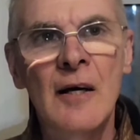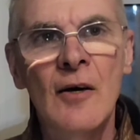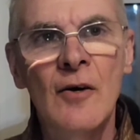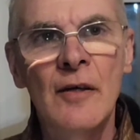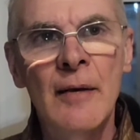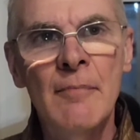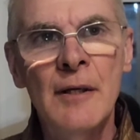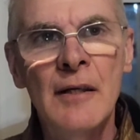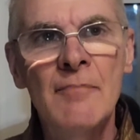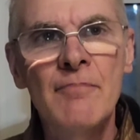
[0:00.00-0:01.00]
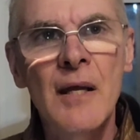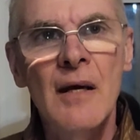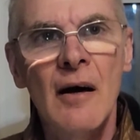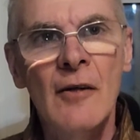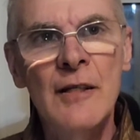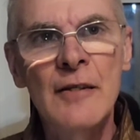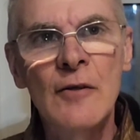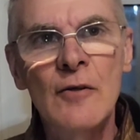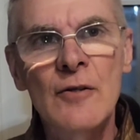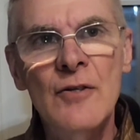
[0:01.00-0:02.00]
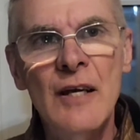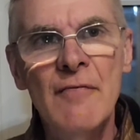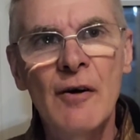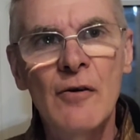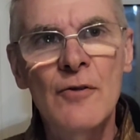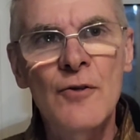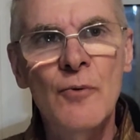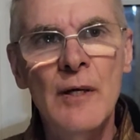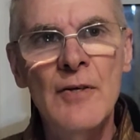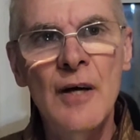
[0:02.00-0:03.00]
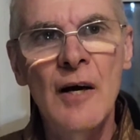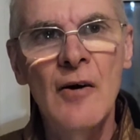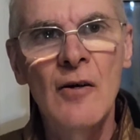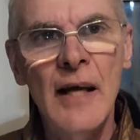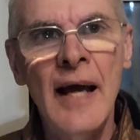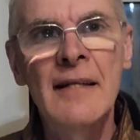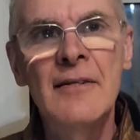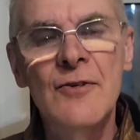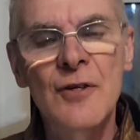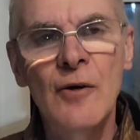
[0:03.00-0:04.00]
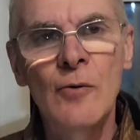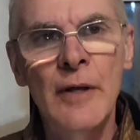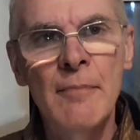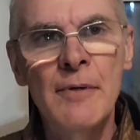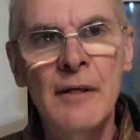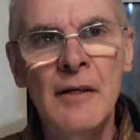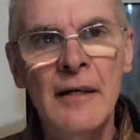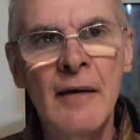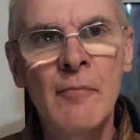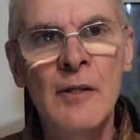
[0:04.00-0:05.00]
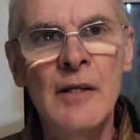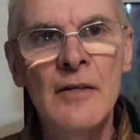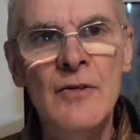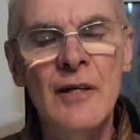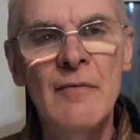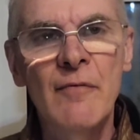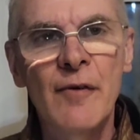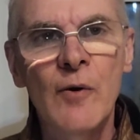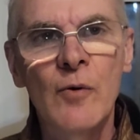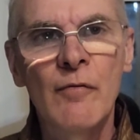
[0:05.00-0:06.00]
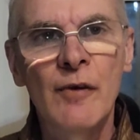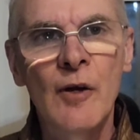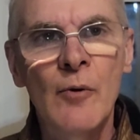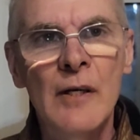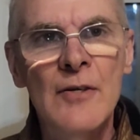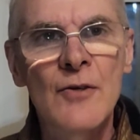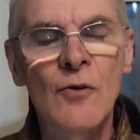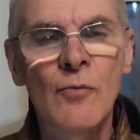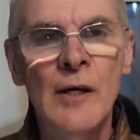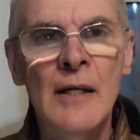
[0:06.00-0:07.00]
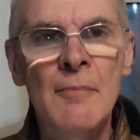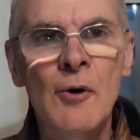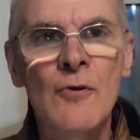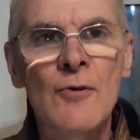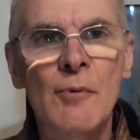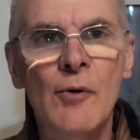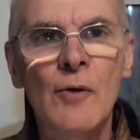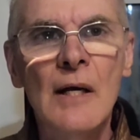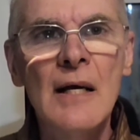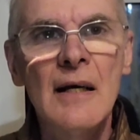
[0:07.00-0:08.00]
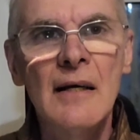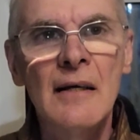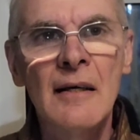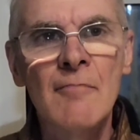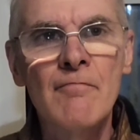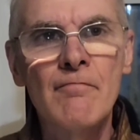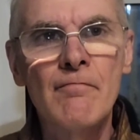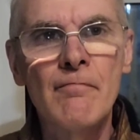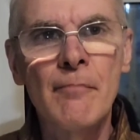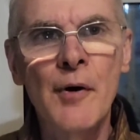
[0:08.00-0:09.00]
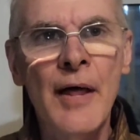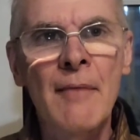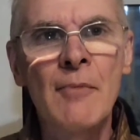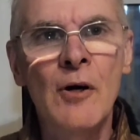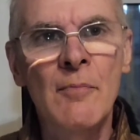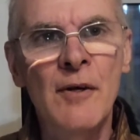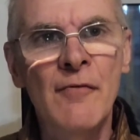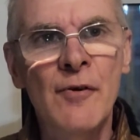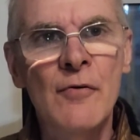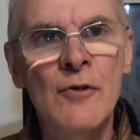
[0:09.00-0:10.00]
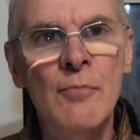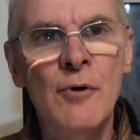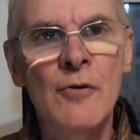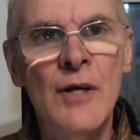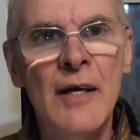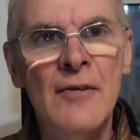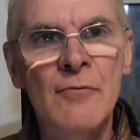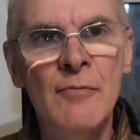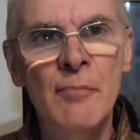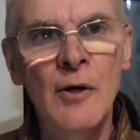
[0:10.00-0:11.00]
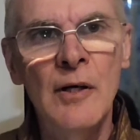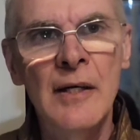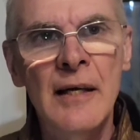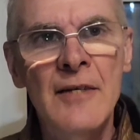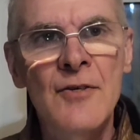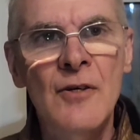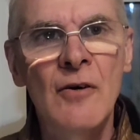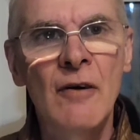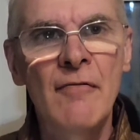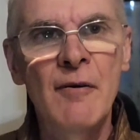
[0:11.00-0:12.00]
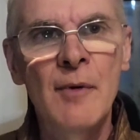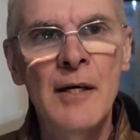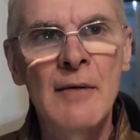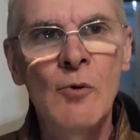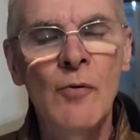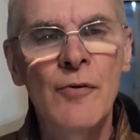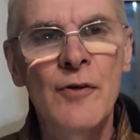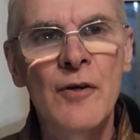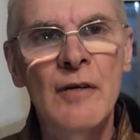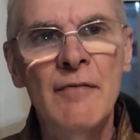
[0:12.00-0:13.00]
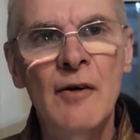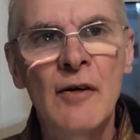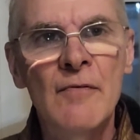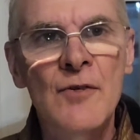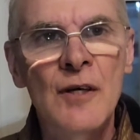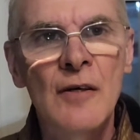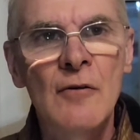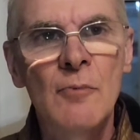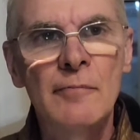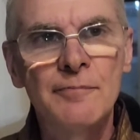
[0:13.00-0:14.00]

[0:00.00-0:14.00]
Heart Nebula. I did look to see if I could squeeze the Heart and the Sol Nebula in within the same field of view, and it's not really possible. But that might be a future project with my ASCAR FMA 135 scope.